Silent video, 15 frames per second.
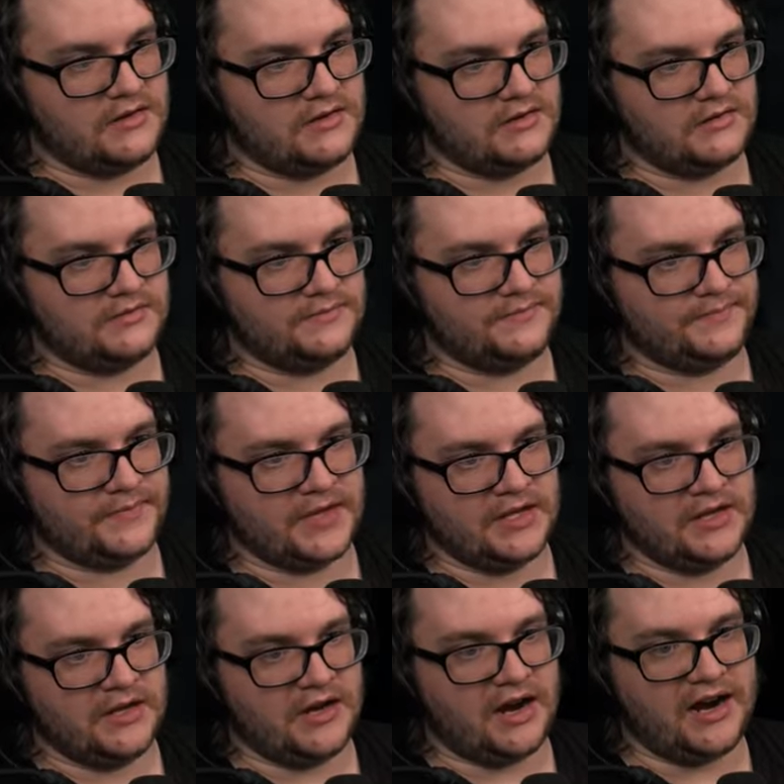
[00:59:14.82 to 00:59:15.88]
All
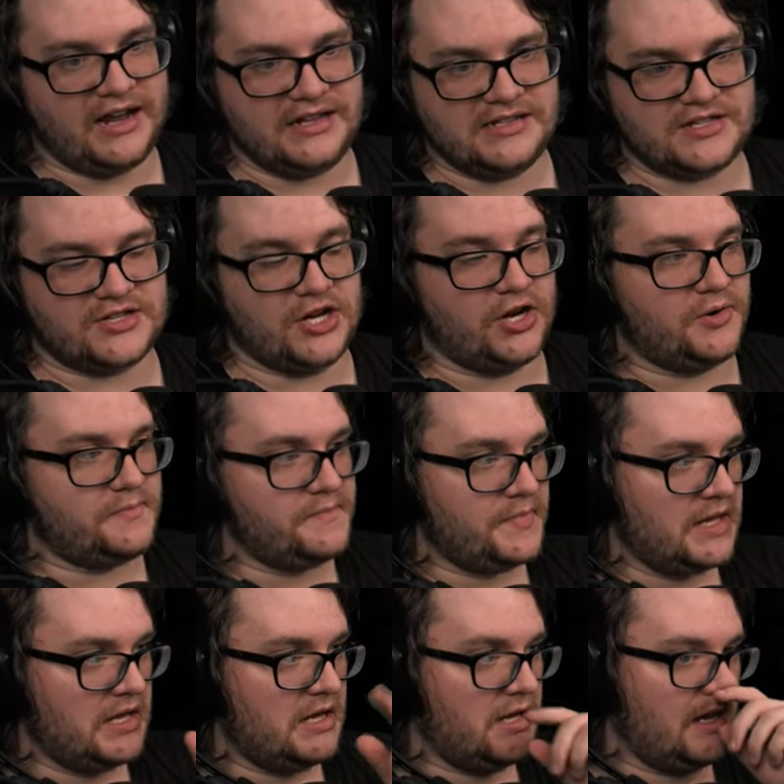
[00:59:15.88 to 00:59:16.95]
right, so
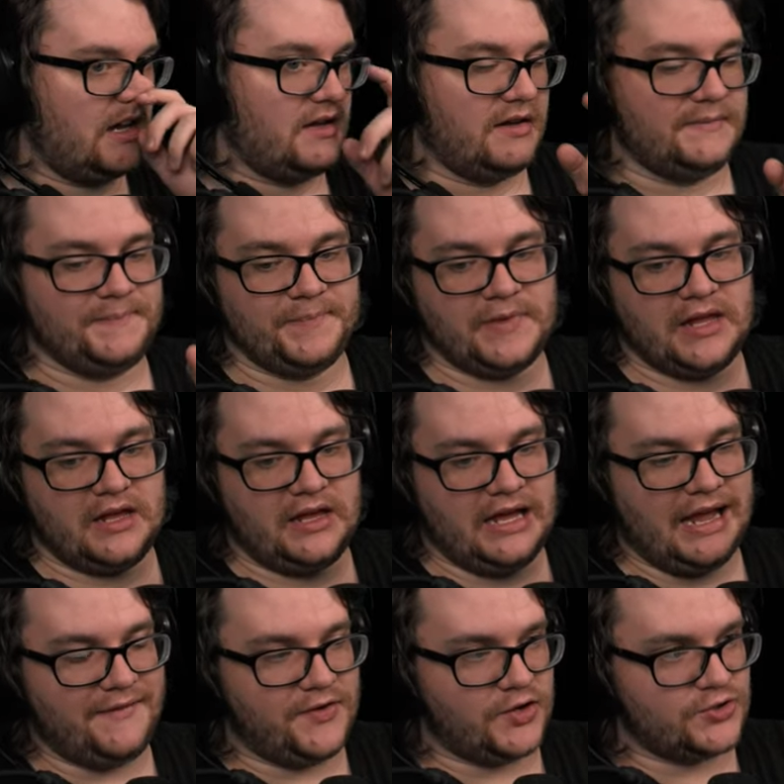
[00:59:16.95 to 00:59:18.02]

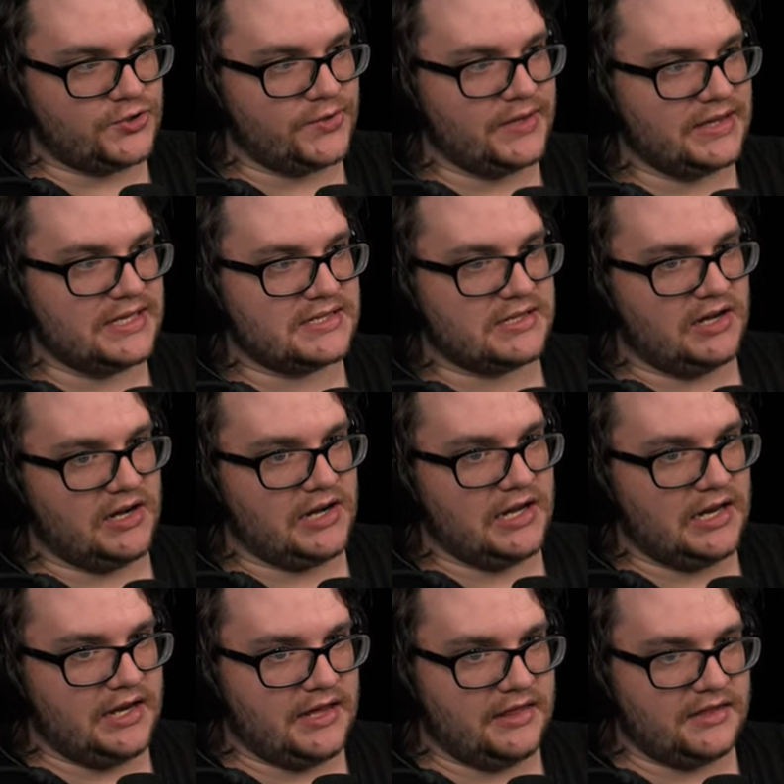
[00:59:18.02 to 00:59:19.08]
if you're doing this
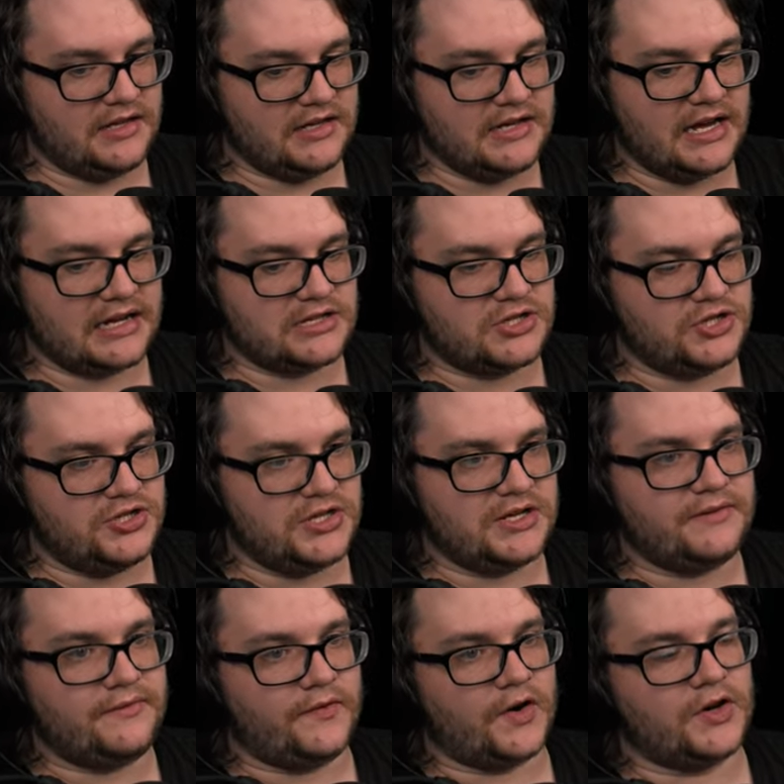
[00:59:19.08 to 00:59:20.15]
on the next
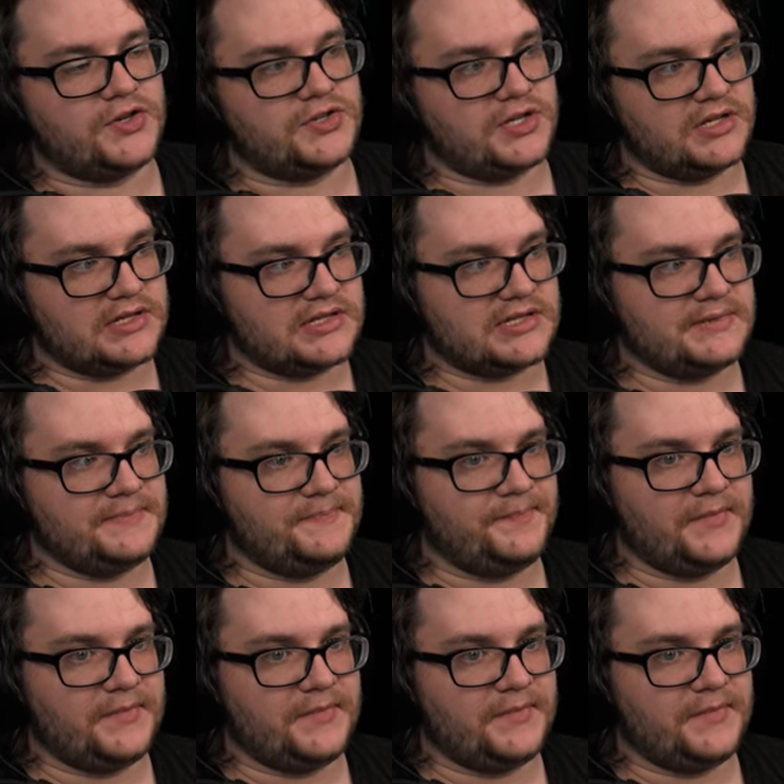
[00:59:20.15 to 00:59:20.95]
gen versions,